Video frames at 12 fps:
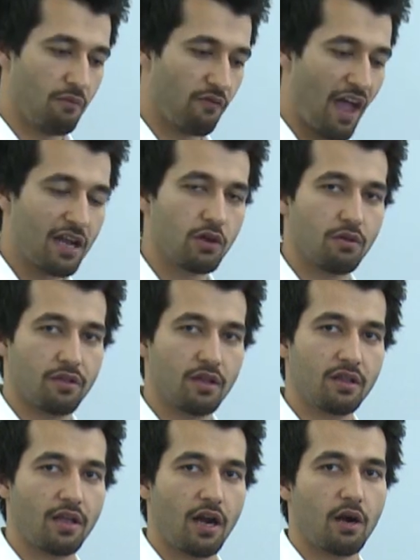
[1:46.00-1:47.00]
values
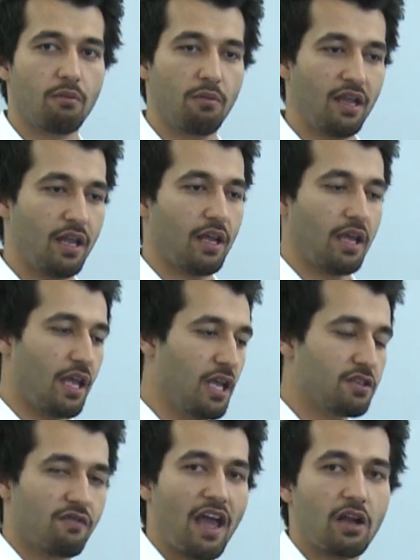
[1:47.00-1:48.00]
in there, meaning
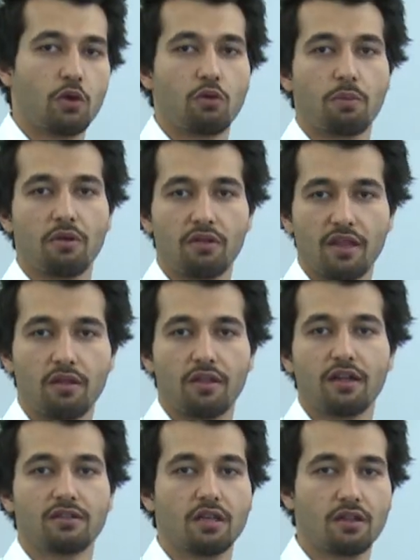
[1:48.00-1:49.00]
each value represents
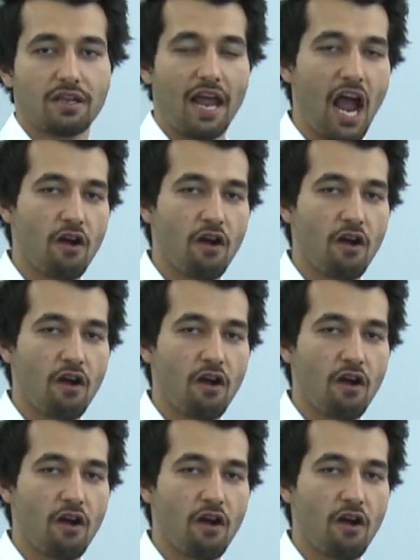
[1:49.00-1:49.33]
a distance,